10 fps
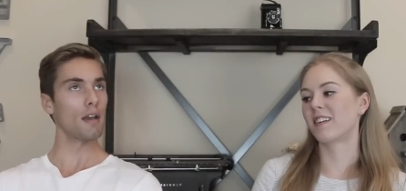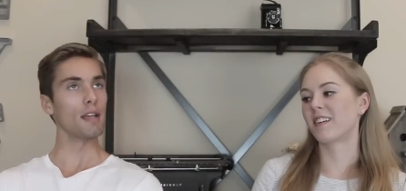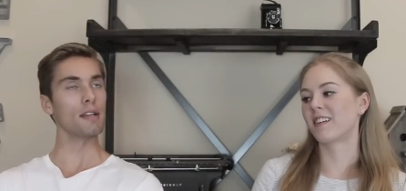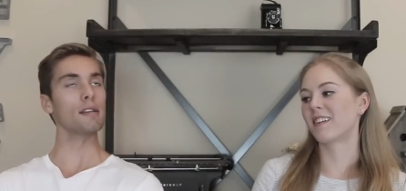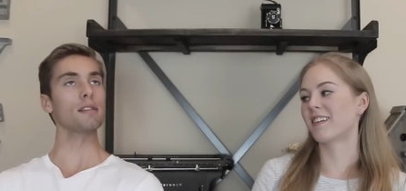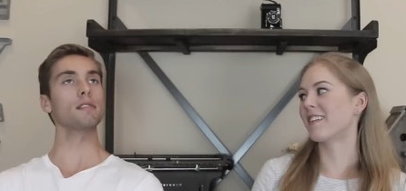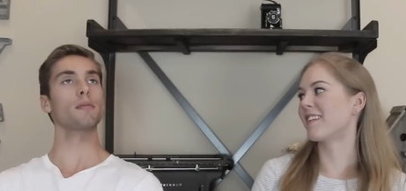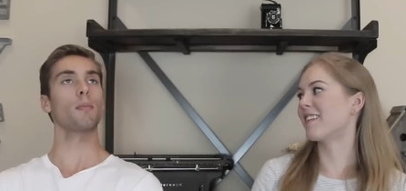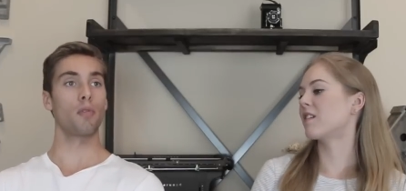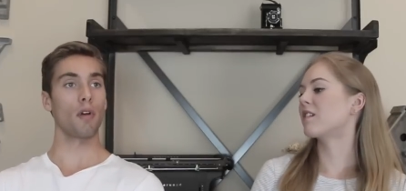
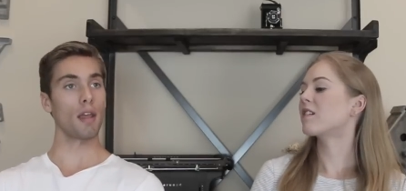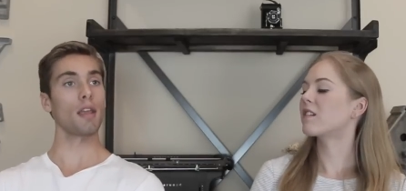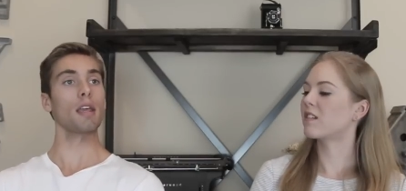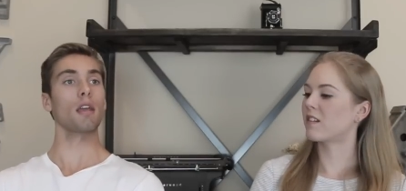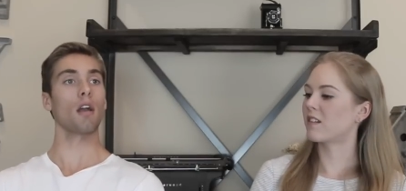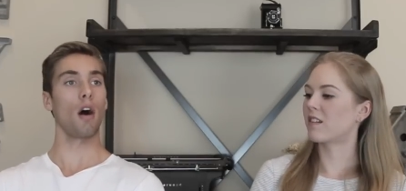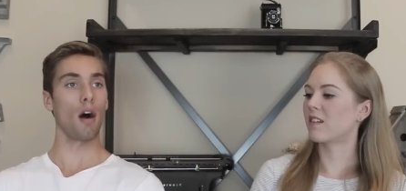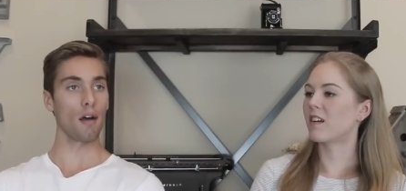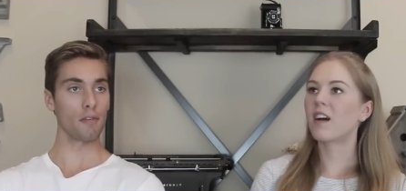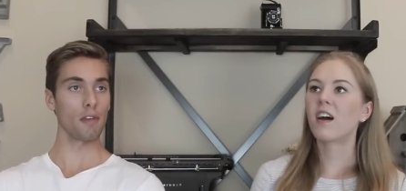Speaker 1: is bringing
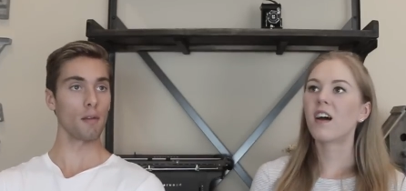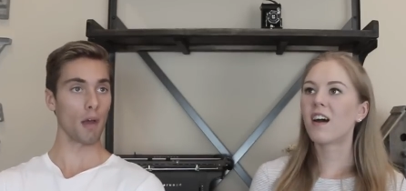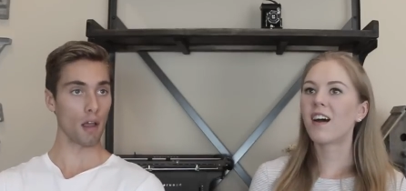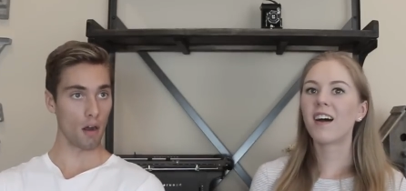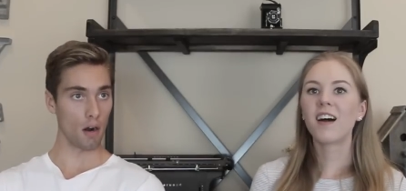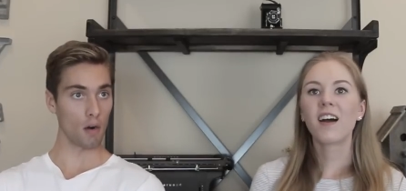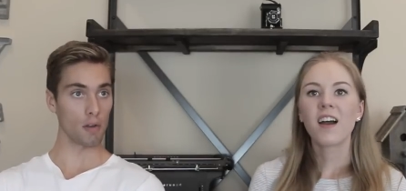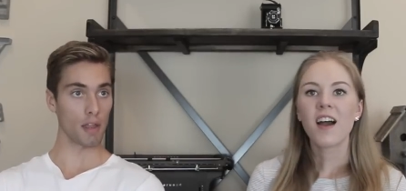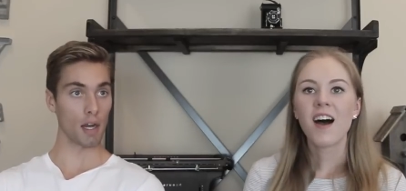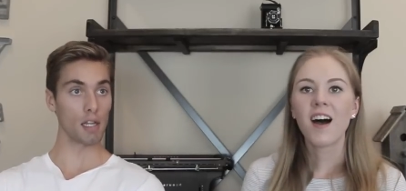coffee in my car
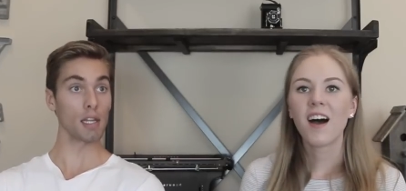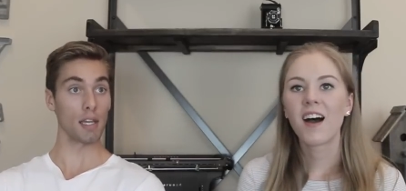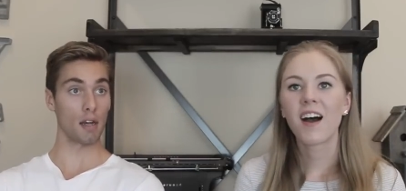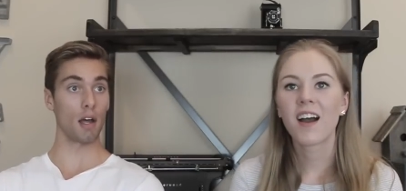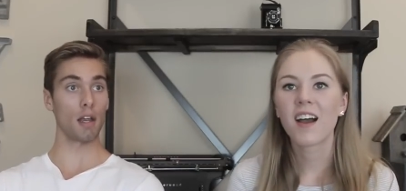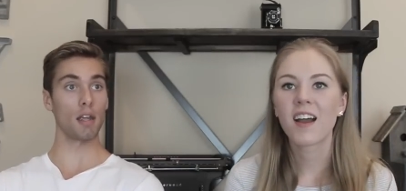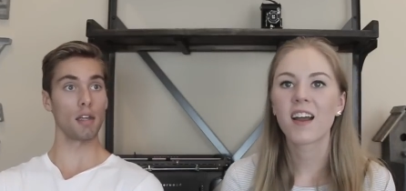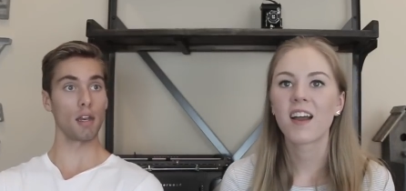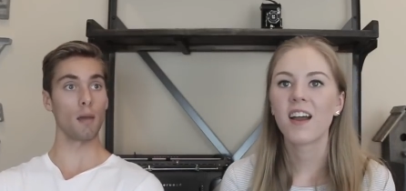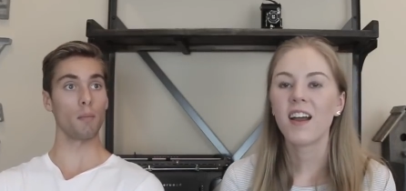without a lid on it
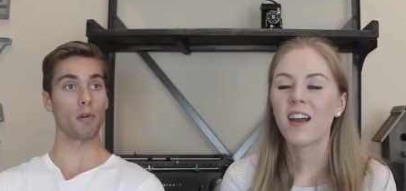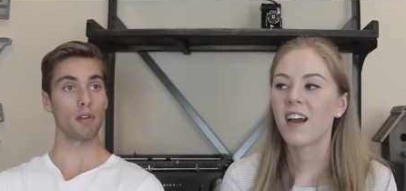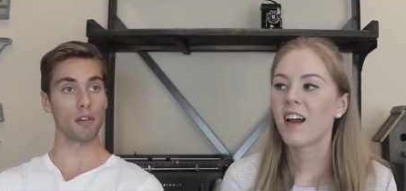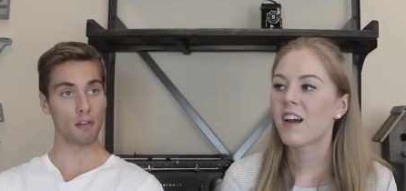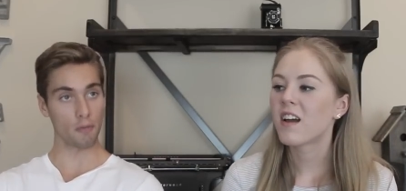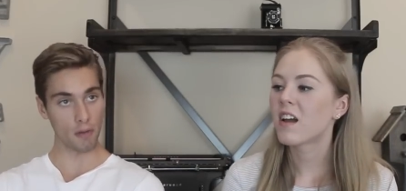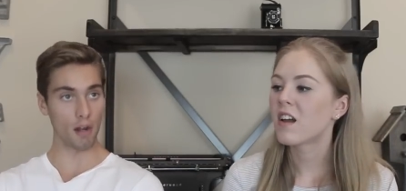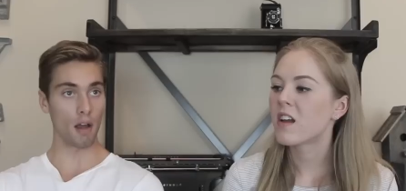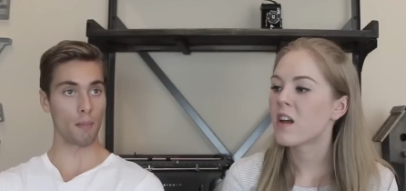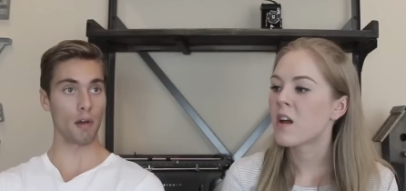and putting your
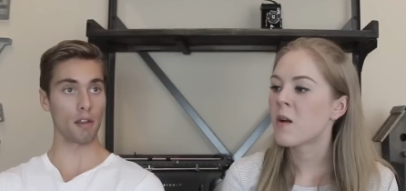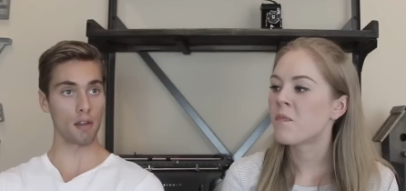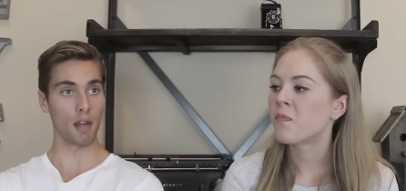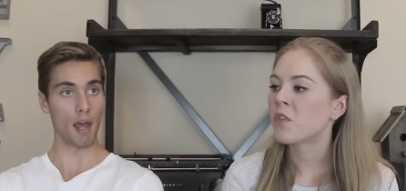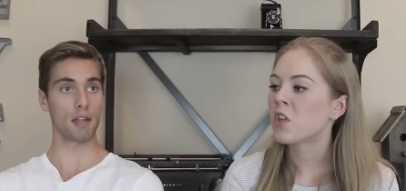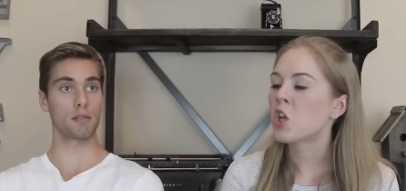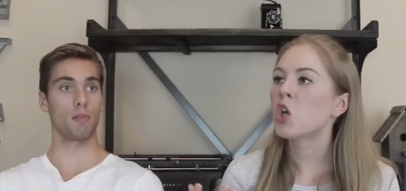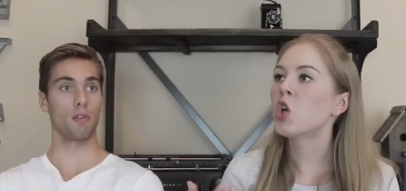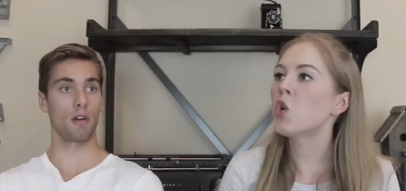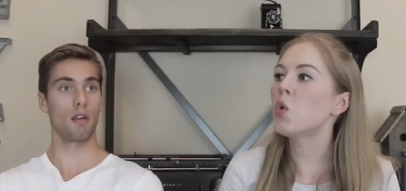feet up on the
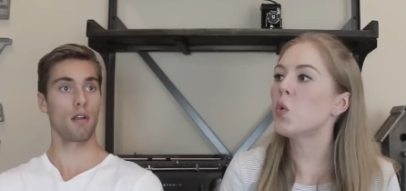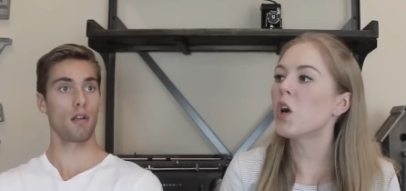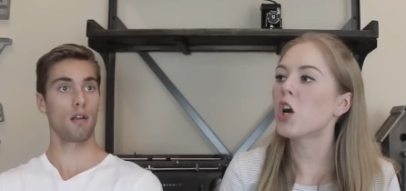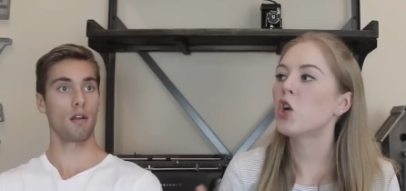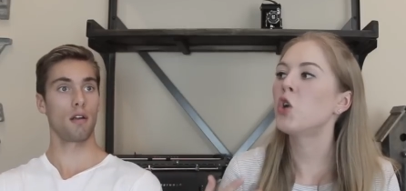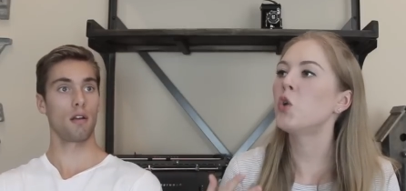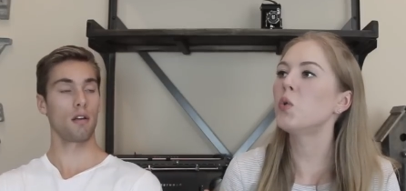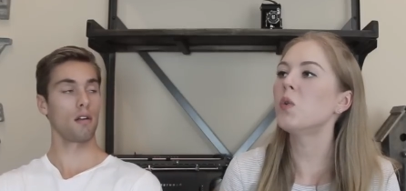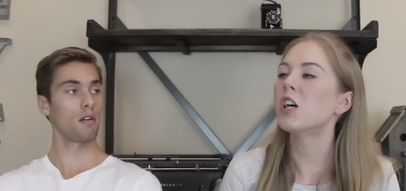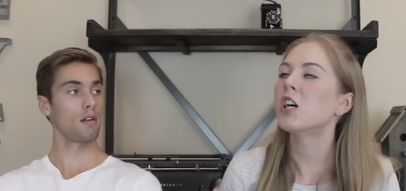dashboard.
Speaker 2: Who,
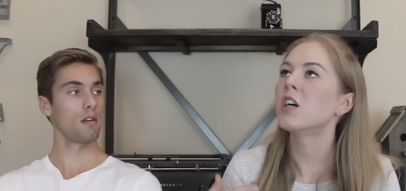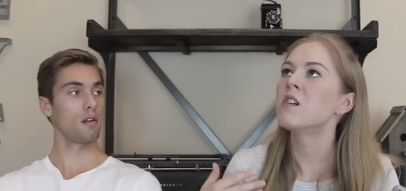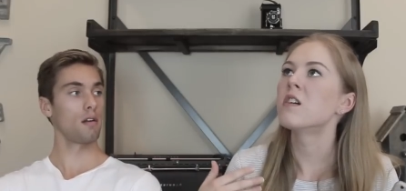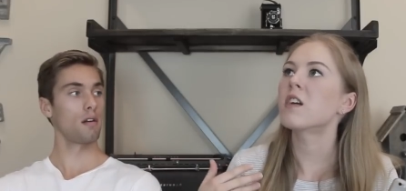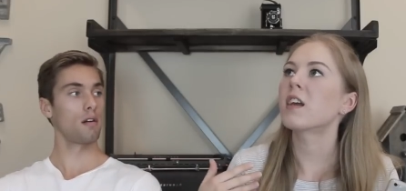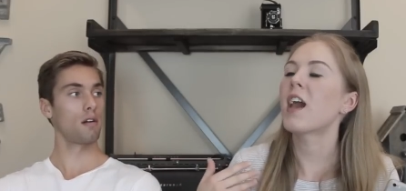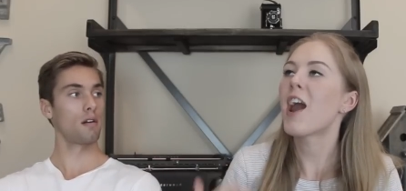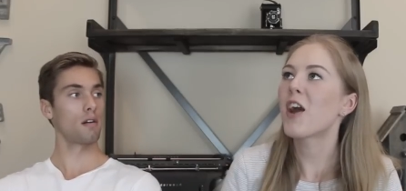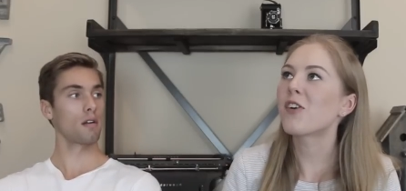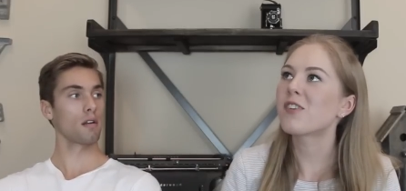who
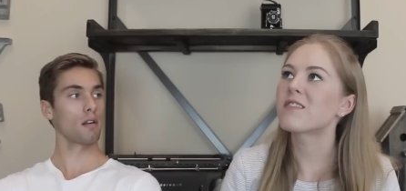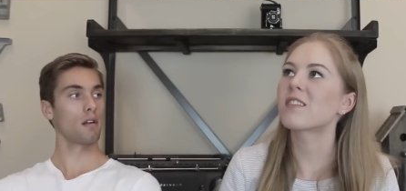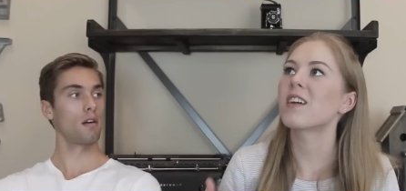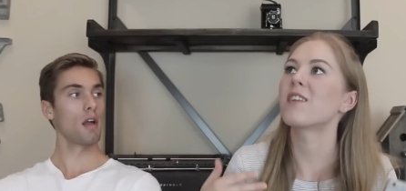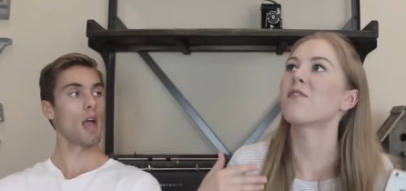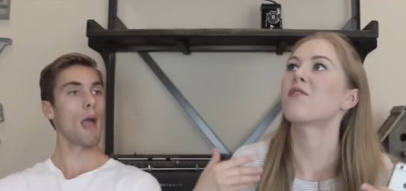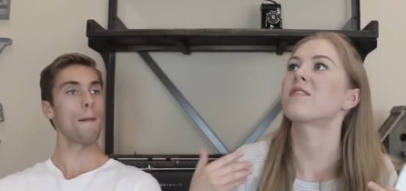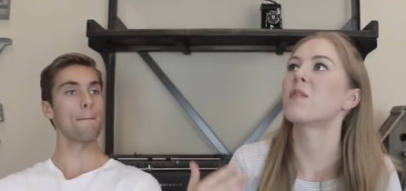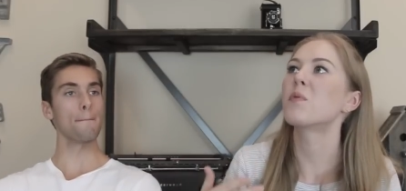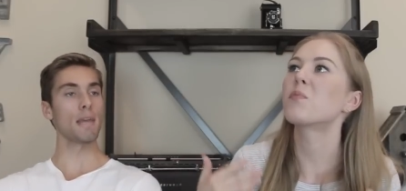cares if
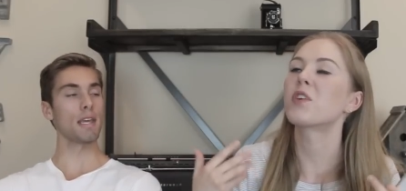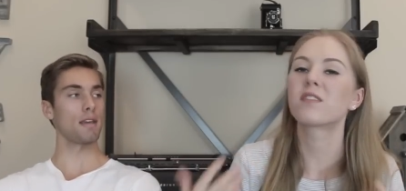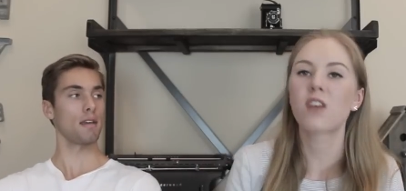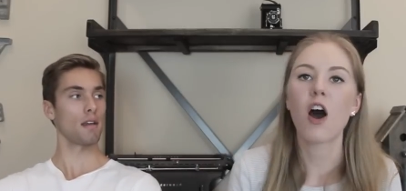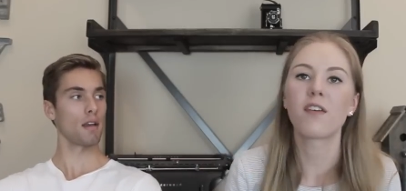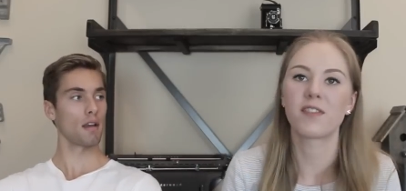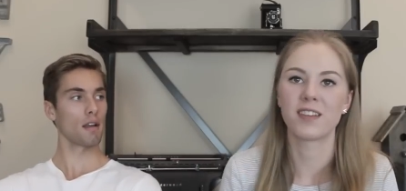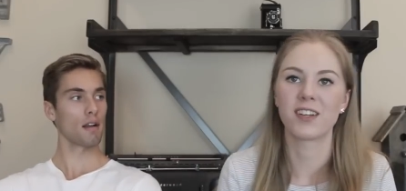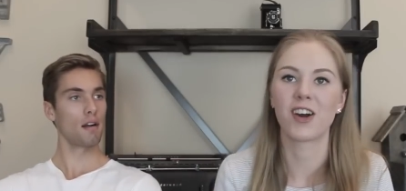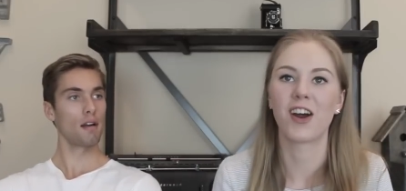someone Me. brings coffee in their